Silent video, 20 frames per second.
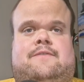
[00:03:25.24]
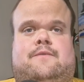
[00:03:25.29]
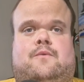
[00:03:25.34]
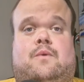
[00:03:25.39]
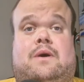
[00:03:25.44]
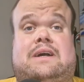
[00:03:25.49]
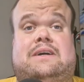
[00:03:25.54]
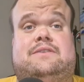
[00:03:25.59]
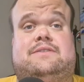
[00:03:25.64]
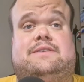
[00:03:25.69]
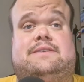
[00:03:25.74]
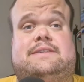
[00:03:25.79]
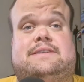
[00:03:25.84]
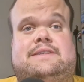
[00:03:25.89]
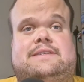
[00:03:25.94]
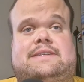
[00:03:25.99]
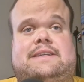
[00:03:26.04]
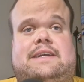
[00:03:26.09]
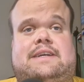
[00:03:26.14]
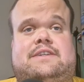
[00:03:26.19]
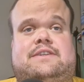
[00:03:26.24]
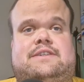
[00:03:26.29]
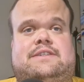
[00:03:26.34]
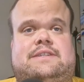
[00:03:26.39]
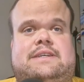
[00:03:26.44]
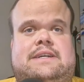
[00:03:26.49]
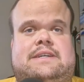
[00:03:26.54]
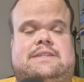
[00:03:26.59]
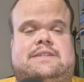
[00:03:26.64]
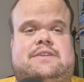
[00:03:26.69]
Wales stick to
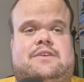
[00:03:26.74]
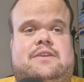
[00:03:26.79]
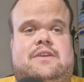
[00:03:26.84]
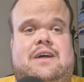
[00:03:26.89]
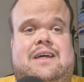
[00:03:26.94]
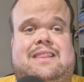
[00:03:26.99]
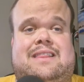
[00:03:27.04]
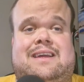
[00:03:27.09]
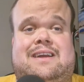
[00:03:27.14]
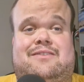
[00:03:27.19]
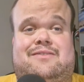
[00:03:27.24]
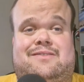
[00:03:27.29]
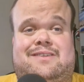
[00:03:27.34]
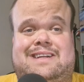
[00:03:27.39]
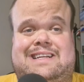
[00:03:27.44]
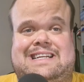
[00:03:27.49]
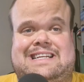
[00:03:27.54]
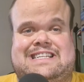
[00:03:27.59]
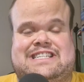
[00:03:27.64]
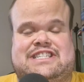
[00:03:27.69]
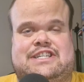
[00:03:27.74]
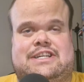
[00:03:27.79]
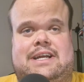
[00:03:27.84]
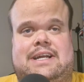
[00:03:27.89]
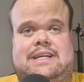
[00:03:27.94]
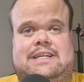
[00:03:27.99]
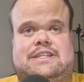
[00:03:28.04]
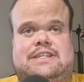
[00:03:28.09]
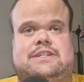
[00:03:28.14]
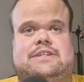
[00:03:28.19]
six, and nothing really
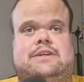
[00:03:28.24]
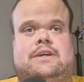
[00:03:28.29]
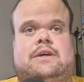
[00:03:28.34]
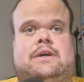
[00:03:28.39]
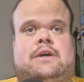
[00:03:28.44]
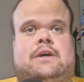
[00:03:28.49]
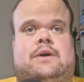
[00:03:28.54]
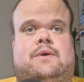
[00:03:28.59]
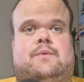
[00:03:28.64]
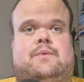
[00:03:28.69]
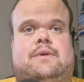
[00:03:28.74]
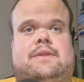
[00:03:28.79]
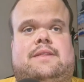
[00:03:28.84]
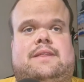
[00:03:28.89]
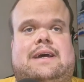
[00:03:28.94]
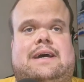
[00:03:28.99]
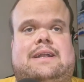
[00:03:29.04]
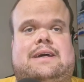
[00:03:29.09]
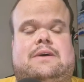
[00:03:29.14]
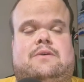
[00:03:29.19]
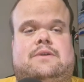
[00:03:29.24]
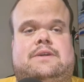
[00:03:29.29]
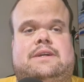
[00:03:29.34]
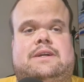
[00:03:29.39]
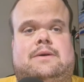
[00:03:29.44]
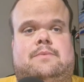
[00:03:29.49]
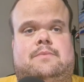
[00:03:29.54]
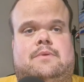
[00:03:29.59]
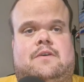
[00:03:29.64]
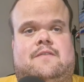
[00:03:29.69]
changed with that
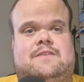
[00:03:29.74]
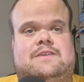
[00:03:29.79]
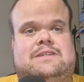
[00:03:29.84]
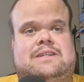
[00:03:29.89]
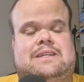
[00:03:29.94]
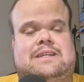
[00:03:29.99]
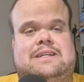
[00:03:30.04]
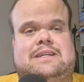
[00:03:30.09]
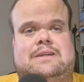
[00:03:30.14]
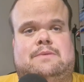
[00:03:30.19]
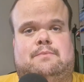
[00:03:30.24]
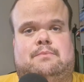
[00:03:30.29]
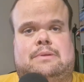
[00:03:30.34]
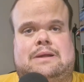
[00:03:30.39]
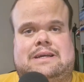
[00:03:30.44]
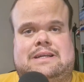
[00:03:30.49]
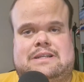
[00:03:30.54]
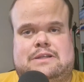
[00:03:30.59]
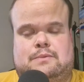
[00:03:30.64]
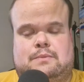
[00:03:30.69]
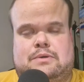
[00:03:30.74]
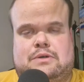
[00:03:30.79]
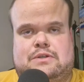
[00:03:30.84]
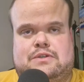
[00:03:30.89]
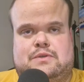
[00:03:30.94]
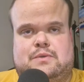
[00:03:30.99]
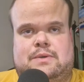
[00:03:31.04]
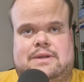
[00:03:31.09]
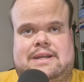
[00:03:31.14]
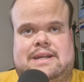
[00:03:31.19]
outcome. Obviously, they didn't play this
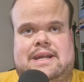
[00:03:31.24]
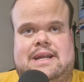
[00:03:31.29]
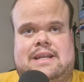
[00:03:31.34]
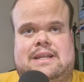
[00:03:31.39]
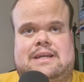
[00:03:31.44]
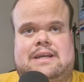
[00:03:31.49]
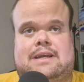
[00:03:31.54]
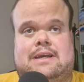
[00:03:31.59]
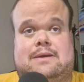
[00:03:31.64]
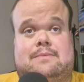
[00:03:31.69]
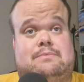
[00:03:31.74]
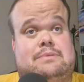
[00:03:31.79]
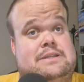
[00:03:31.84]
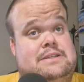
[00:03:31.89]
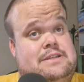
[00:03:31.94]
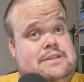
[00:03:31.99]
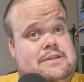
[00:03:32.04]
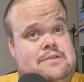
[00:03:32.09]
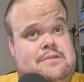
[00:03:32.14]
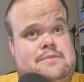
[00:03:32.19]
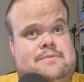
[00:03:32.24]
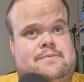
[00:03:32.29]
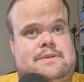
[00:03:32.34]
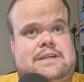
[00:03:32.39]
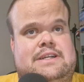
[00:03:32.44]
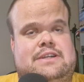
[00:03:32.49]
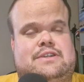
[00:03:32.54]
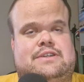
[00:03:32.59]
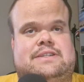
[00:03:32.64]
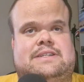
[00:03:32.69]
past weekend, but still
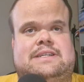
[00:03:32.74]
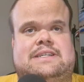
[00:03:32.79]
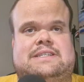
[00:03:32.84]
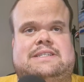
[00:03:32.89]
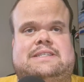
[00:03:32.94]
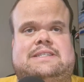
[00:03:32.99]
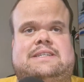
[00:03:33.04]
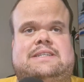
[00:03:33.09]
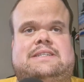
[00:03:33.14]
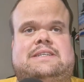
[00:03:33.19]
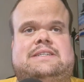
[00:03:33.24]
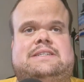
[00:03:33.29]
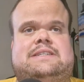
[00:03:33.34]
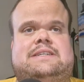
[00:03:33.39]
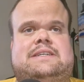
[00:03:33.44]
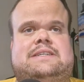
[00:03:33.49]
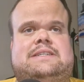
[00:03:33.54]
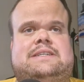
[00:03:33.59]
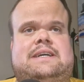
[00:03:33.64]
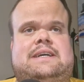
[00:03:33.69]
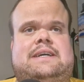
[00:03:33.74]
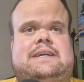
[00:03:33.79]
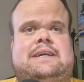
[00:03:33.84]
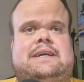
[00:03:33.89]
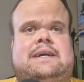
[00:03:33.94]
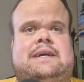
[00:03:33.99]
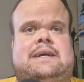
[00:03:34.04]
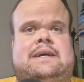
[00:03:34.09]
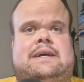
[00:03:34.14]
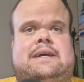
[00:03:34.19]
interesting statistics there.
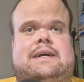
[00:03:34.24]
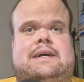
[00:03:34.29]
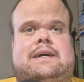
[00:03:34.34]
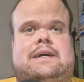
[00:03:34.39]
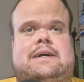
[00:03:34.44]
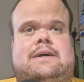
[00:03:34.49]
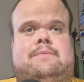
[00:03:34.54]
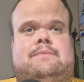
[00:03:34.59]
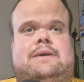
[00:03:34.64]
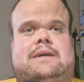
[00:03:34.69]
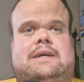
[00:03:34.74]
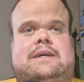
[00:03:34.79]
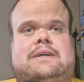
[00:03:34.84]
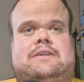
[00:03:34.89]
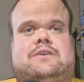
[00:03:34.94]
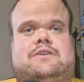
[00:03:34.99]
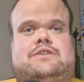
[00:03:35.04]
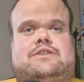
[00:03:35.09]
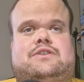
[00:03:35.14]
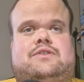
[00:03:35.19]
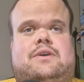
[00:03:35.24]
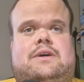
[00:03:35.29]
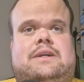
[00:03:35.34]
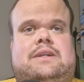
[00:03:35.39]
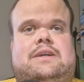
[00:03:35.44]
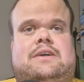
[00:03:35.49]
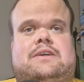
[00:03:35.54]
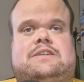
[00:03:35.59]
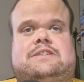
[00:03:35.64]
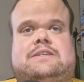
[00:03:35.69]
Um, and
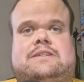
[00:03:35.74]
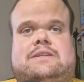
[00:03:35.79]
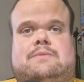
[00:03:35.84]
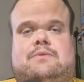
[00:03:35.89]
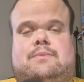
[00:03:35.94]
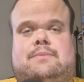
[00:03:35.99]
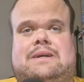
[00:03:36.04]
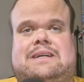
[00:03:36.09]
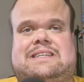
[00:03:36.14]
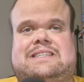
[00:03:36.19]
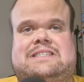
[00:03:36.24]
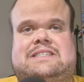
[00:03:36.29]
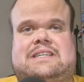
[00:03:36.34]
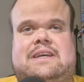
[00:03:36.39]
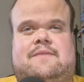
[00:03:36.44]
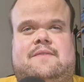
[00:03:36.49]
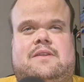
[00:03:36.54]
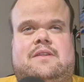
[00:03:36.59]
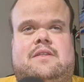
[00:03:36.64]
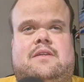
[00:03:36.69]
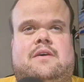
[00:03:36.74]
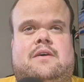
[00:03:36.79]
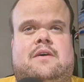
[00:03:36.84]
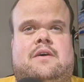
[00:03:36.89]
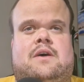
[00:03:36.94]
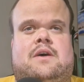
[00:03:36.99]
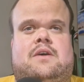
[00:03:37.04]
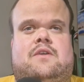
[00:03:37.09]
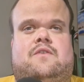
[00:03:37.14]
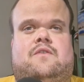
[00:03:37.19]
Australia remains seventh.
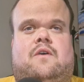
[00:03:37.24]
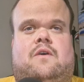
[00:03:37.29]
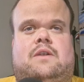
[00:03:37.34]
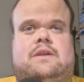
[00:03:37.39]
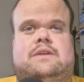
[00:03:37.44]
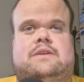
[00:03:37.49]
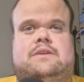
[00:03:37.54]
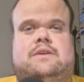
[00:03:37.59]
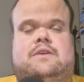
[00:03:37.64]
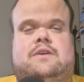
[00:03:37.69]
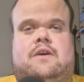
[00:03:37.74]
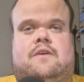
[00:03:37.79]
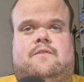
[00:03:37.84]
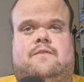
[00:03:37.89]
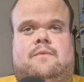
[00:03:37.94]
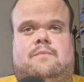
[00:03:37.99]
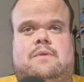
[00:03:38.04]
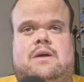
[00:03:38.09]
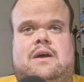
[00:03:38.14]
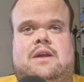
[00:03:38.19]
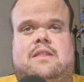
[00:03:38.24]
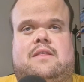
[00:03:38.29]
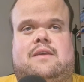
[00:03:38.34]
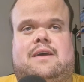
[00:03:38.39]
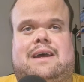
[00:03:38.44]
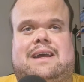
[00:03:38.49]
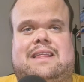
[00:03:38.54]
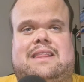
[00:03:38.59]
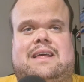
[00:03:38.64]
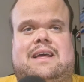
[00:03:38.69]
Scotland go from ninth
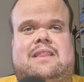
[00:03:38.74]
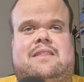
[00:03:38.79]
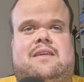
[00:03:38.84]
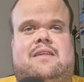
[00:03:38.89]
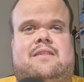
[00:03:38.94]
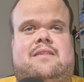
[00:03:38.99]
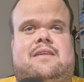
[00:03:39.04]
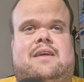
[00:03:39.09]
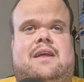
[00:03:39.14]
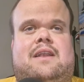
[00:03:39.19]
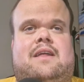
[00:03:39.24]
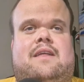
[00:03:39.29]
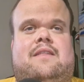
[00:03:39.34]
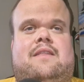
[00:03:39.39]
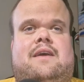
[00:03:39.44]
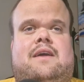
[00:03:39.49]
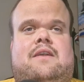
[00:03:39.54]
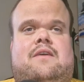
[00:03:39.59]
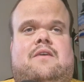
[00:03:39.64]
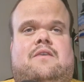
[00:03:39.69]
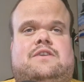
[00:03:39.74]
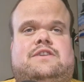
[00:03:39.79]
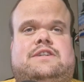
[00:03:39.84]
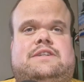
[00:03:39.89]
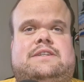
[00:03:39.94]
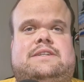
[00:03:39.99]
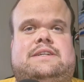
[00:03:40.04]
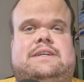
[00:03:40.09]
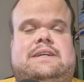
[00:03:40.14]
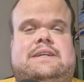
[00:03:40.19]
to eighth, as I said, and then
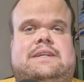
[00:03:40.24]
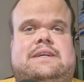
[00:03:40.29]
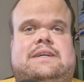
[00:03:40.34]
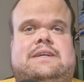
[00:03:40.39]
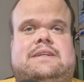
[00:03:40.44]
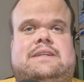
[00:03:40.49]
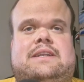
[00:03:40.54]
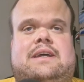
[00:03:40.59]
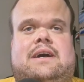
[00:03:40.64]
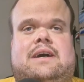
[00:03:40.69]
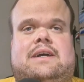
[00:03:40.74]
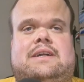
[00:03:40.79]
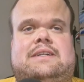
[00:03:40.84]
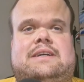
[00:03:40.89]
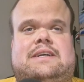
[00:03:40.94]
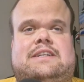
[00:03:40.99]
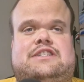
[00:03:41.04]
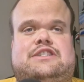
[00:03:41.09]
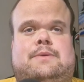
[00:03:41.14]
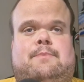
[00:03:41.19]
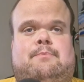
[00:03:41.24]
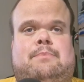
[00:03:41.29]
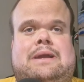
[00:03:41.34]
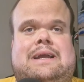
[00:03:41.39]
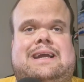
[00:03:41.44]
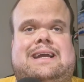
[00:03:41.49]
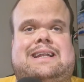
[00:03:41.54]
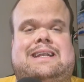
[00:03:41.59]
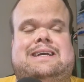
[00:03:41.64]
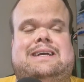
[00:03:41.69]
Argentina nine, and
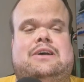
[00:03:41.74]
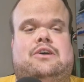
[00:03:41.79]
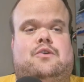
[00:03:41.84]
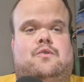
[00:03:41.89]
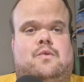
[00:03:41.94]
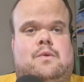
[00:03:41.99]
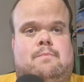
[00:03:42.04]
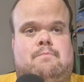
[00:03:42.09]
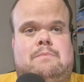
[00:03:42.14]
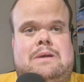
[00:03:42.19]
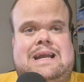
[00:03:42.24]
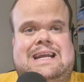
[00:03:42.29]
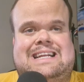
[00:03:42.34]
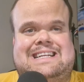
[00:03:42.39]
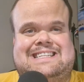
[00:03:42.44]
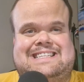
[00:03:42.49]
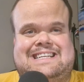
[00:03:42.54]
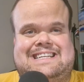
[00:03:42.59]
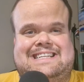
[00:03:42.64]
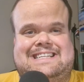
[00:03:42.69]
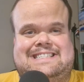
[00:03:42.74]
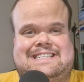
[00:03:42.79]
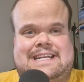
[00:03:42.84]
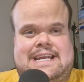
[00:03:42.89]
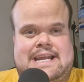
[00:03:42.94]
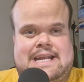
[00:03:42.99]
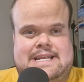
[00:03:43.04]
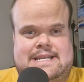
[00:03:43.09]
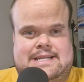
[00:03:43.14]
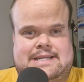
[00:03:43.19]
Japan remains in
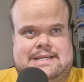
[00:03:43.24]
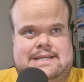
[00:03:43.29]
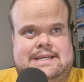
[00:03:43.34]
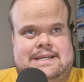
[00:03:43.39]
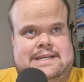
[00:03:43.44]
ten.